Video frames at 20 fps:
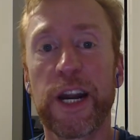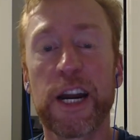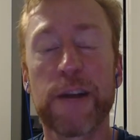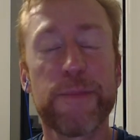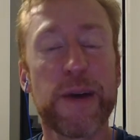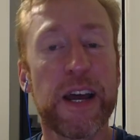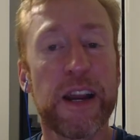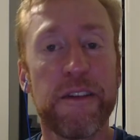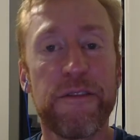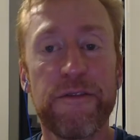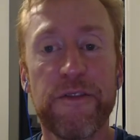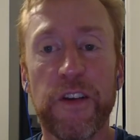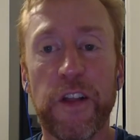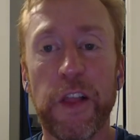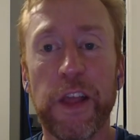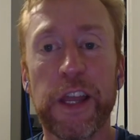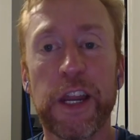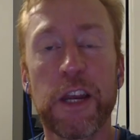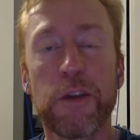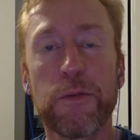I'm not
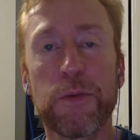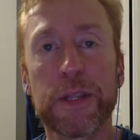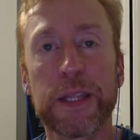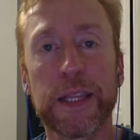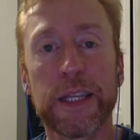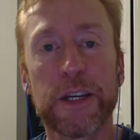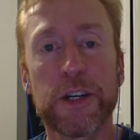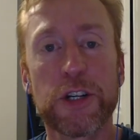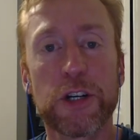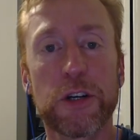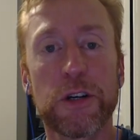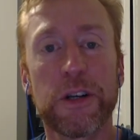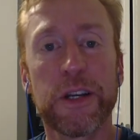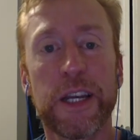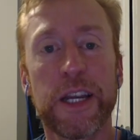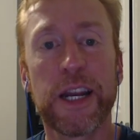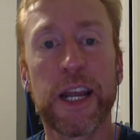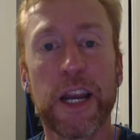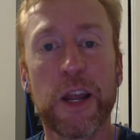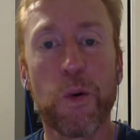affiliated with Ledger
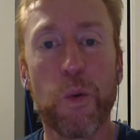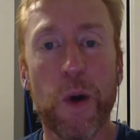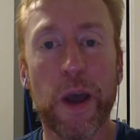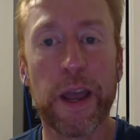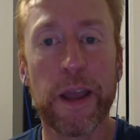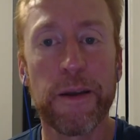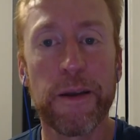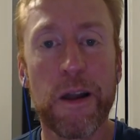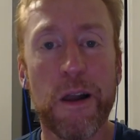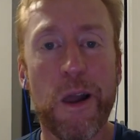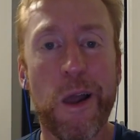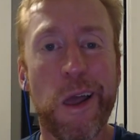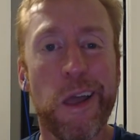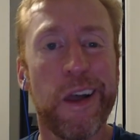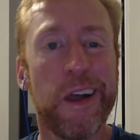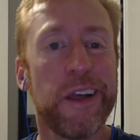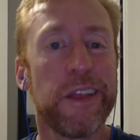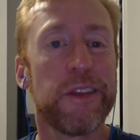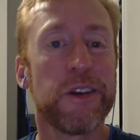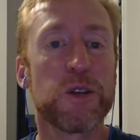in any way.
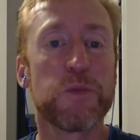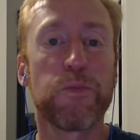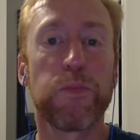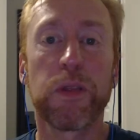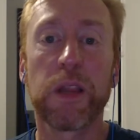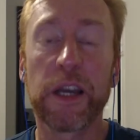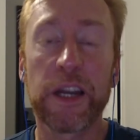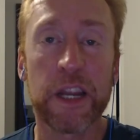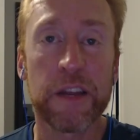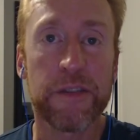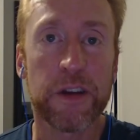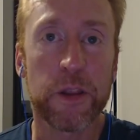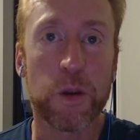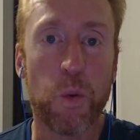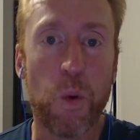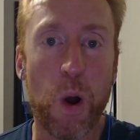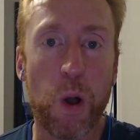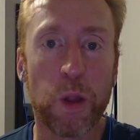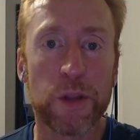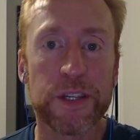There's plenty of other
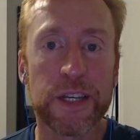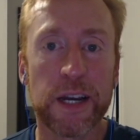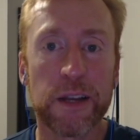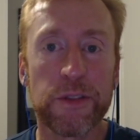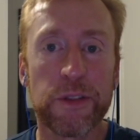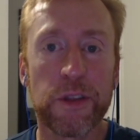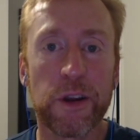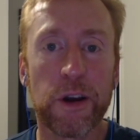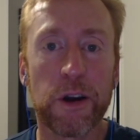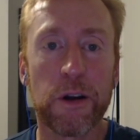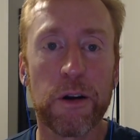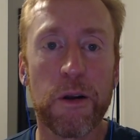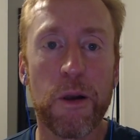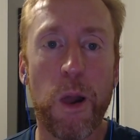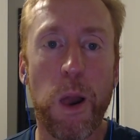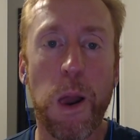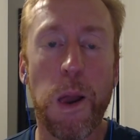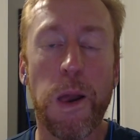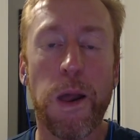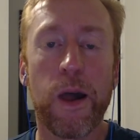wallets out there.
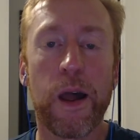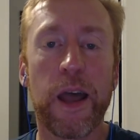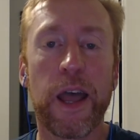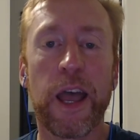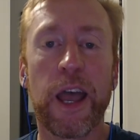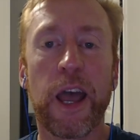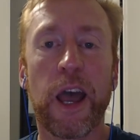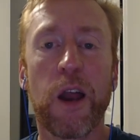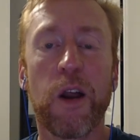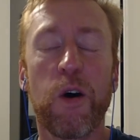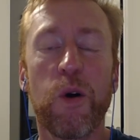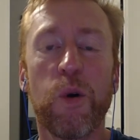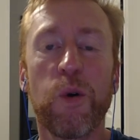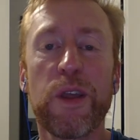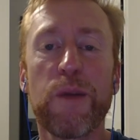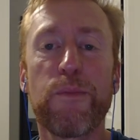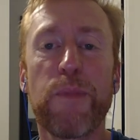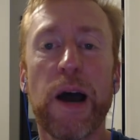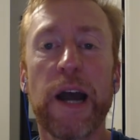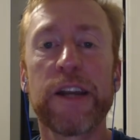And
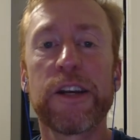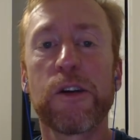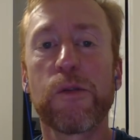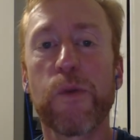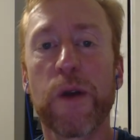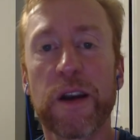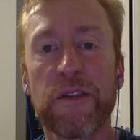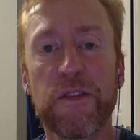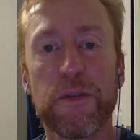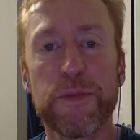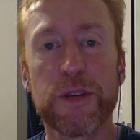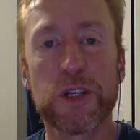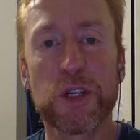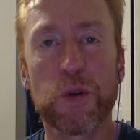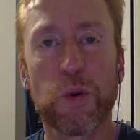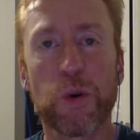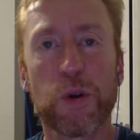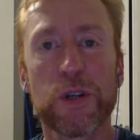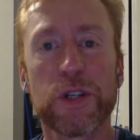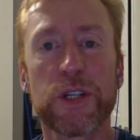only buy direct from the
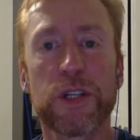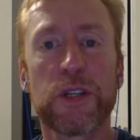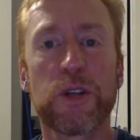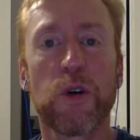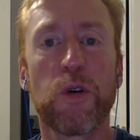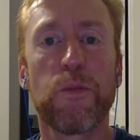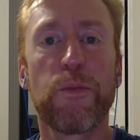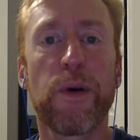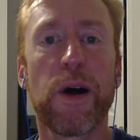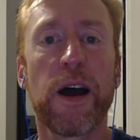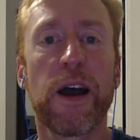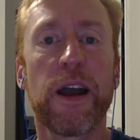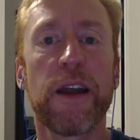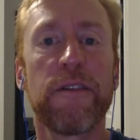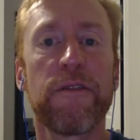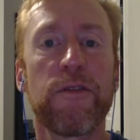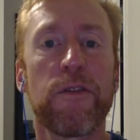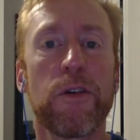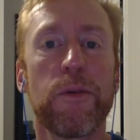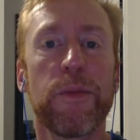source. Don't buy
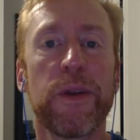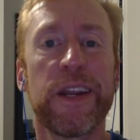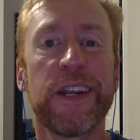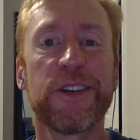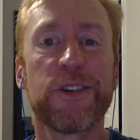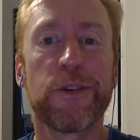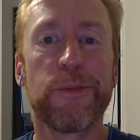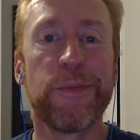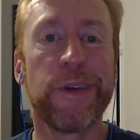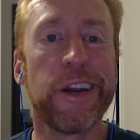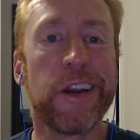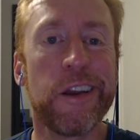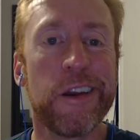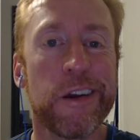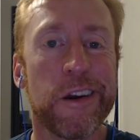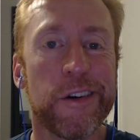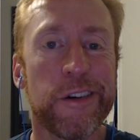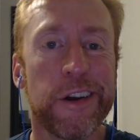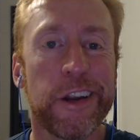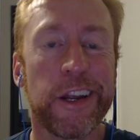from an
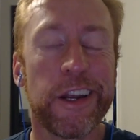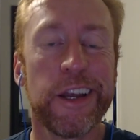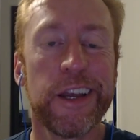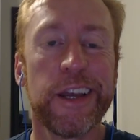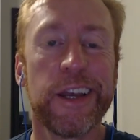intermediary.